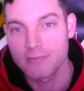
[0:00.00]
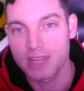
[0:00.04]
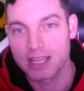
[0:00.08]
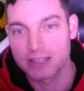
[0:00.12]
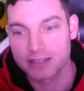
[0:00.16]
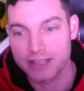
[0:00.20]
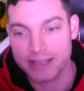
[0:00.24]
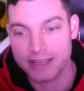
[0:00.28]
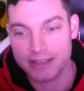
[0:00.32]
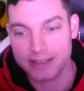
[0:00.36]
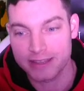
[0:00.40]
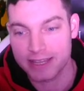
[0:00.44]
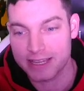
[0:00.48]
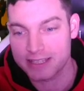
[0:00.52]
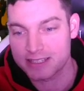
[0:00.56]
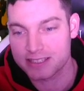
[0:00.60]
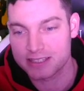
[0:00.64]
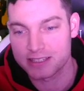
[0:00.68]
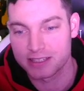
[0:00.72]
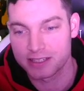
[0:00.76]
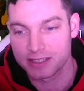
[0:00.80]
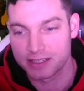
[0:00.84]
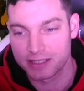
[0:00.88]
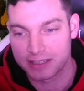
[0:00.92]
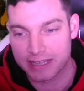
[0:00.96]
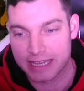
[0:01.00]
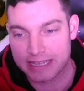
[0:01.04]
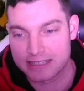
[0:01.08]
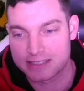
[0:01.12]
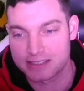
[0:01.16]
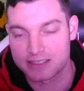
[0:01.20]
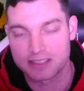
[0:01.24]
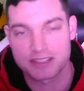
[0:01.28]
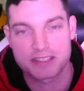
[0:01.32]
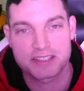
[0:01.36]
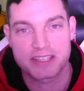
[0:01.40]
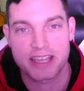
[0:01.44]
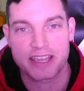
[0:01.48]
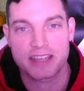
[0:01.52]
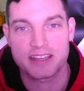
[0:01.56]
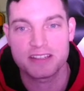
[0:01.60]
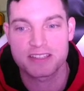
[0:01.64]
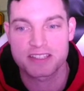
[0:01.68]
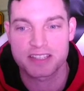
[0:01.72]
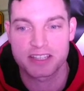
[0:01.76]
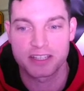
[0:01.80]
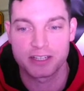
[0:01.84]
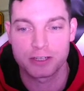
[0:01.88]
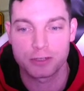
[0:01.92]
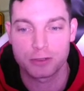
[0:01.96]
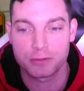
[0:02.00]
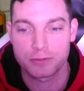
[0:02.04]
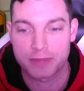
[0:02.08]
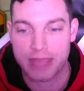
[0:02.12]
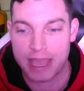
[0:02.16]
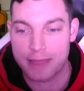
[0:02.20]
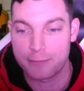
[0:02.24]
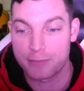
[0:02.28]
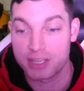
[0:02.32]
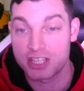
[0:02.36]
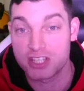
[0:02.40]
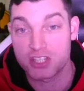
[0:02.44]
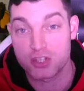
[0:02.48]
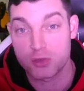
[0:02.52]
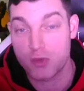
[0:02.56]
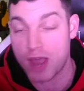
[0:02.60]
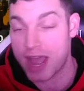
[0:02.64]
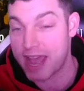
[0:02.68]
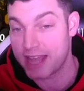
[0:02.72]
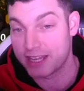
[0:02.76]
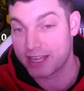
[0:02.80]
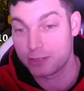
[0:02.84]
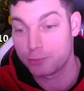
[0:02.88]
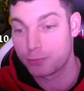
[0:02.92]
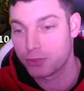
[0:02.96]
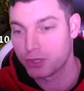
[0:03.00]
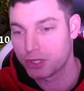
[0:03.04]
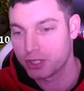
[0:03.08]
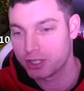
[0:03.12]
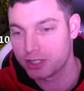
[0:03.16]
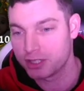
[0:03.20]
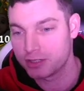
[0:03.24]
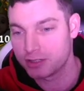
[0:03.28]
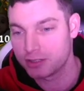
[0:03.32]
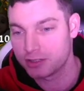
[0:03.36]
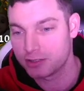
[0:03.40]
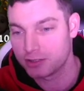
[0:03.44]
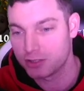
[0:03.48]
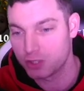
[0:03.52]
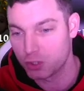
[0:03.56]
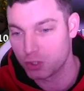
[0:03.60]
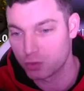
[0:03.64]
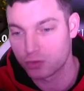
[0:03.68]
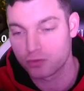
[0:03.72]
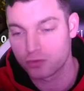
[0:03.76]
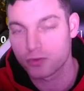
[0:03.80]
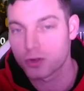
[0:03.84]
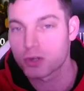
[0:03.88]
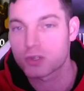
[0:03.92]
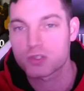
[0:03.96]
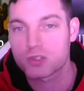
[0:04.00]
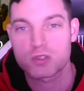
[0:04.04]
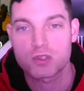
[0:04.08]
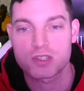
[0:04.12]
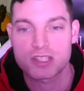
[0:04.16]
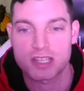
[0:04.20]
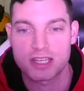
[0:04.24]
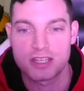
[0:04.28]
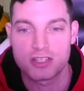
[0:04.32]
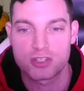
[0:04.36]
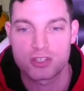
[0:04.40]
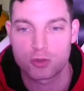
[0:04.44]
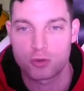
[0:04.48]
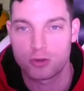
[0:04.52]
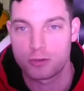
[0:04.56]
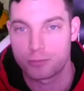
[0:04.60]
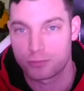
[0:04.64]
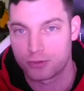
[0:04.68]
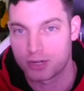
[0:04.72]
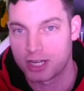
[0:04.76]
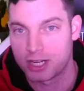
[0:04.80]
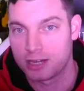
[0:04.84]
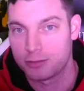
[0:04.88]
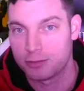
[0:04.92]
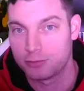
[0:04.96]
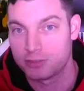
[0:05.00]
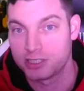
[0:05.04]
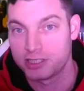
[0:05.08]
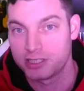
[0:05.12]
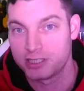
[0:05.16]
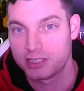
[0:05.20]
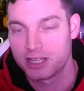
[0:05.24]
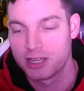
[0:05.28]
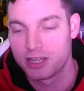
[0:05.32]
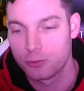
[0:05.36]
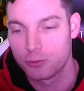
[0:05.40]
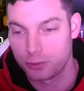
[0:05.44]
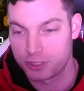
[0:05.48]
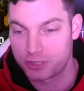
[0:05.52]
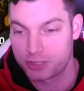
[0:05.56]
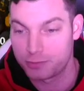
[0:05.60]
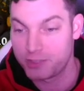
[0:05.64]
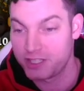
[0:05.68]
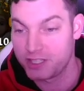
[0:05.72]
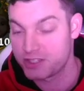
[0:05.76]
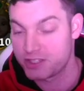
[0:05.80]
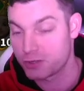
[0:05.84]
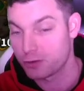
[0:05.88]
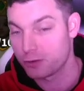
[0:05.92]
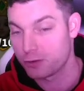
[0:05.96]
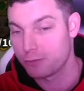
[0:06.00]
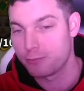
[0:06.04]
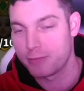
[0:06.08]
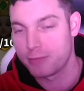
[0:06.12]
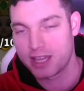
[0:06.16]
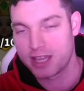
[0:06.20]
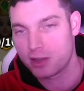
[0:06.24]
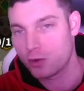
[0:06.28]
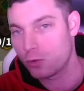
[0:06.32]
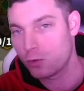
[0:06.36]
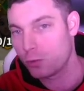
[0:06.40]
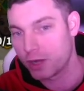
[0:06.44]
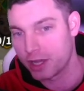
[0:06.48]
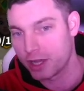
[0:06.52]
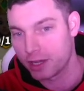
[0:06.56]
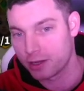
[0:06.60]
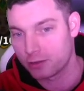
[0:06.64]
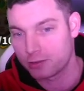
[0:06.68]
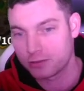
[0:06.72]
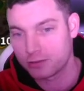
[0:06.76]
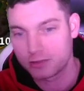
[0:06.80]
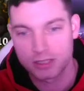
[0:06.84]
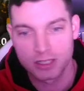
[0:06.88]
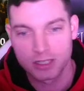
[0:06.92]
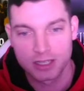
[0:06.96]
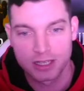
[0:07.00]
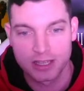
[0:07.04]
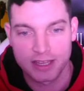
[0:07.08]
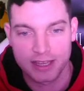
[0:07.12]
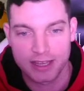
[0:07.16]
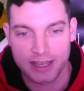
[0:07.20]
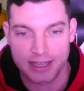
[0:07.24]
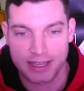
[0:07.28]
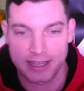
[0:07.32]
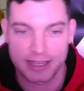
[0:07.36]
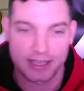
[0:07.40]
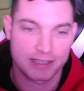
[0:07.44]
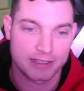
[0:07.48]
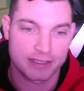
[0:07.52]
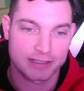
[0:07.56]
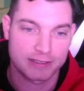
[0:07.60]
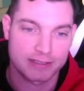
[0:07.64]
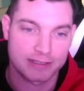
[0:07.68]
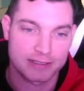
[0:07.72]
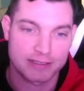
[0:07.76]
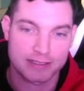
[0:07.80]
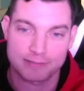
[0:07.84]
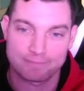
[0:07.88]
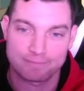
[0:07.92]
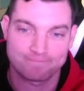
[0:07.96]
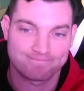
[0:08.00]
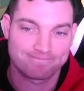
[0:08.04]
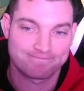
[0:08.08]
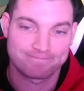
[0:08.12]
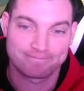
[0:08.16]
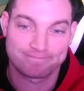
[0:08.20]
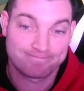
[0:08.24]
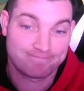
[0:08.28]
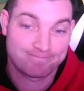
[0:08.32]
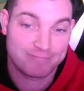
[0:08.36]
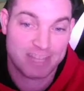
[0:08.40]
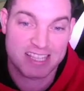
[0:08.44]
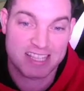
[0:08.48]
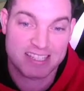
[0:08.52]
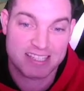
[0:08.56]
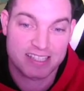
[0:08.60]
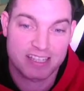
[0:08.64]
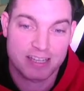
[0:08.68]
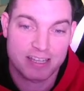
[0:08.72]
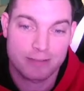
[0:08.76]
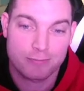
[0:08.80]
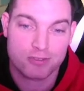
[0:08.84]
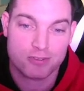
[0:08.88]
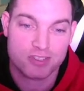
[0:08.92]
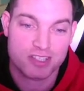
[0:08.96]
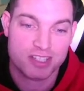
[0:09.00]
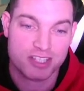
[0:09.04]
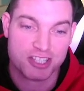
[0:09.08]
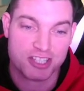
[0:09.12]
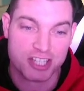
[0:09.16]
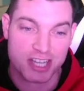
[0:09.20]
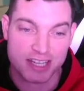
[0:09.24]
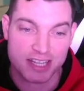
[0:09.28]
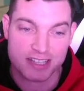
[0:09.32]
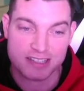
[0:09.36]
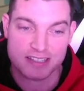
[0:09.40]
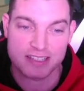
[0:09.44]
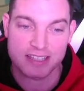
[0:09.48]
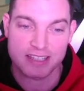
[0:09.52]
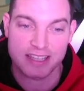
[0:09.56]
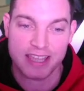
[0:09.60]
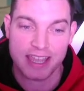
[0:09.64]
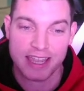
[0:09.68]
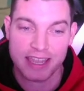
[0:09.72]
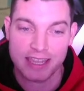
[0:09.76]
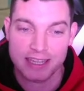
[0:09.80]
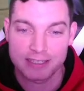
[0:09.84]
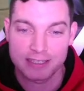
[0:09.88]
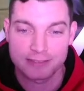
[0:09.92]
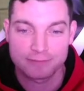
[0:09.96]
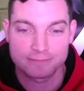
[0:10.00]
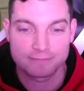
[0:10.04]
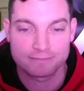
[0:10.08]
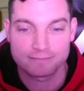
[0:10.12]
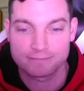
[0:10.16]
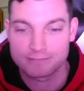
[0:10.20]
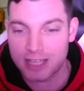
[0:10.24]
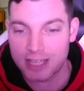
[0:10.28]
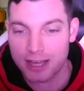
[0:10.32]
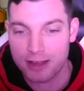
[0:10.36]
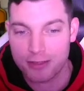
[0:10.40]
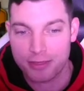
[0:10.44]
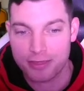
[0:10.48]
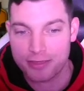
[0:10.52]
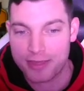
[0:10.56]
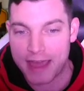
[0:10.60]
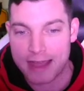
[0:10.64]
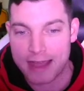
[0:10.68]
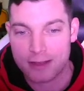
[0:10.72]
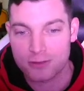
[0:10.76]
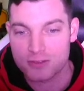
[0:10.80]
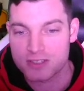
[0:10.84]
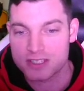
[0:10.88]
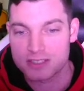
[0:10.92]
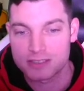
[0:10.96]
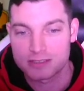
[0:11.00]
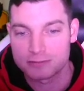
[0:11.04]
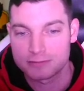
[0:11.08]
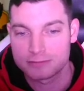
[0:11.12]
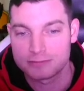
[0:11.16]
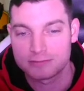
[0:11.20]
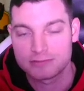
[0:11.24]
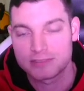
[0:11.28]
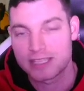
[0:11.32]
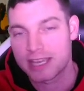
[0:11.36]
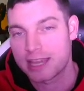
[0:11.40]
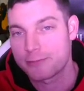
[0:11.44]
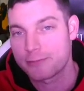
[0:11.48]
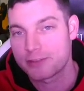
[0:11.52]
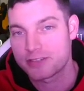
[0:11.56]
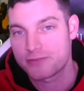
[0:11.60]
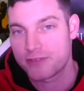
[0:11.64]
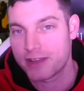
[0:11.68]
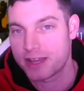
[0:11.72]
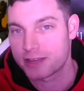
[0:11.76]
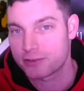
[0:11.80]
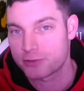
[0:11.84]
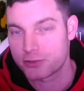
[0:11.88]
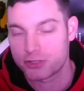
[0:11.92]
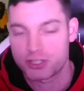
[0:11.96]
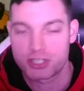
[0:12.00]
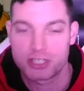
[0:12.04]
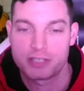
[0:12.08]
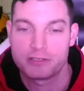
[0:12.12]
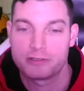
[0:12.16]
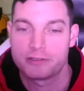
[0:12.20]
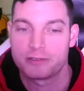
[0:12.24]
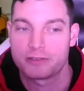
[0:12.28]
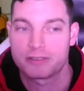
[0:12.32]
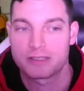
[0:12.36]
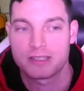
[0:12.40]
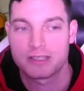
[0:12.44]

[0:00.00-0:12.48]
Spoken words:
That's the second skill. That means you had to put universals into them probably, which means you're a mega whale. And it's a 10% chance to gain 1,000 damage factor shield.